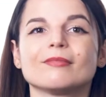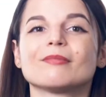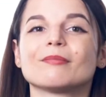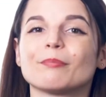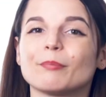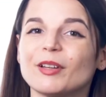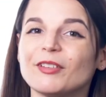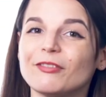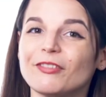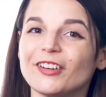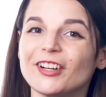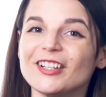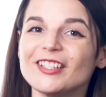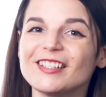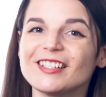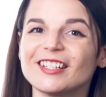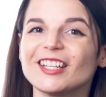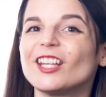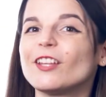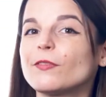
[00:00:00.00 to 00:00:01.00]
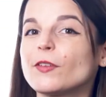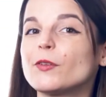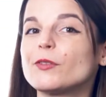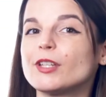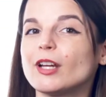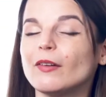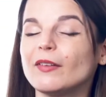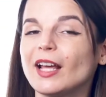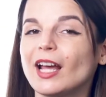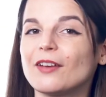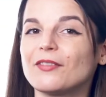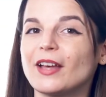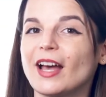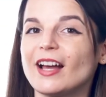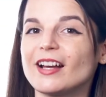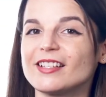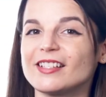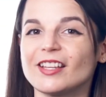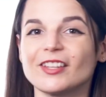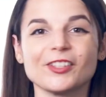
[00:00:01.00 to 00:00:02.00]
But first, if you don't have
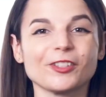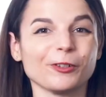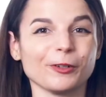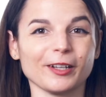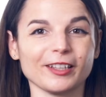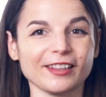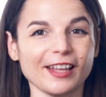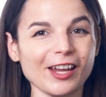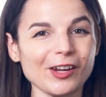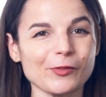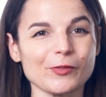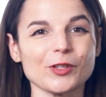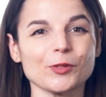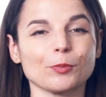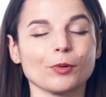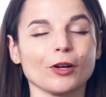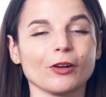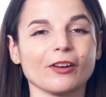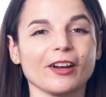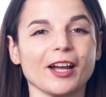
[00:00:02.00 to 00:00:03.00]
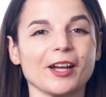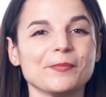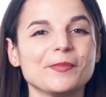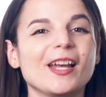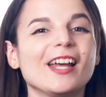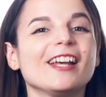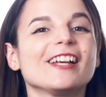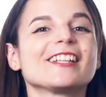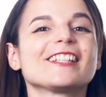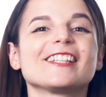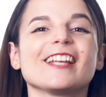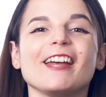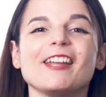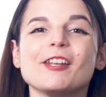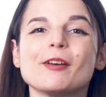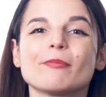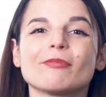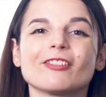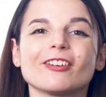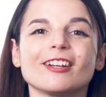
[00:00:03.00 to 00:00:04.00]
access to our language program, sign
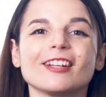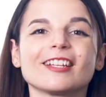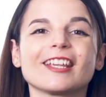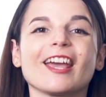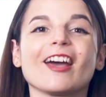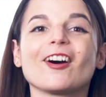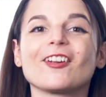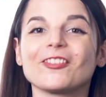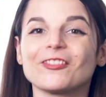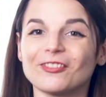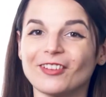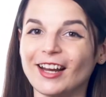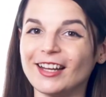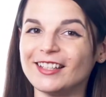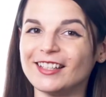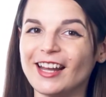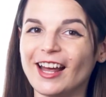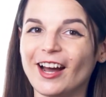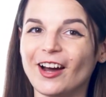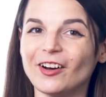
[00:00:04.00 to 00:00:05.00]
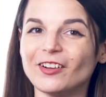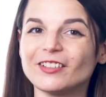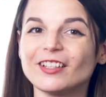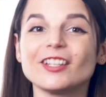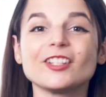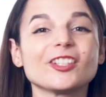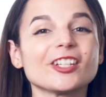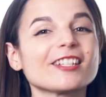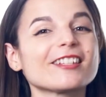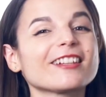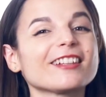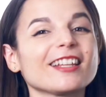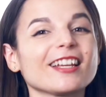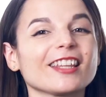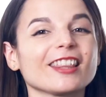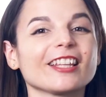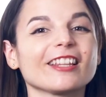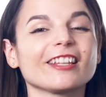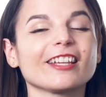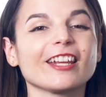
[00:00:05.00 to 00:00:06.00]
up for an account right now. Just
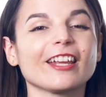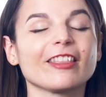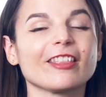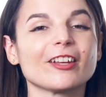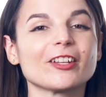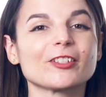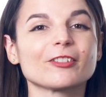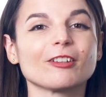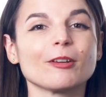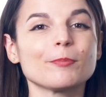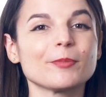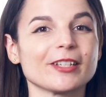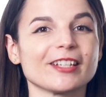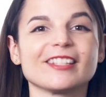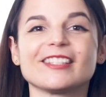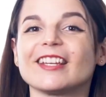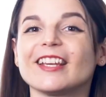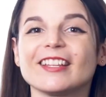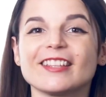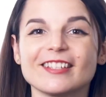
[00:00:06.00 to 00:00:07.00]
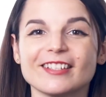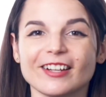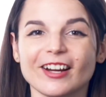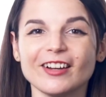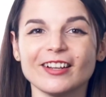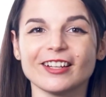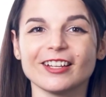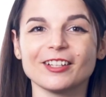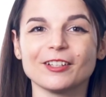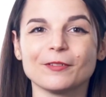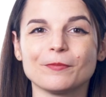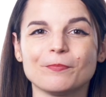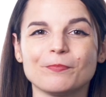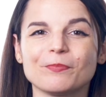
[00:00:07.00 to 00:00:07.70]
click the link in the description to get started.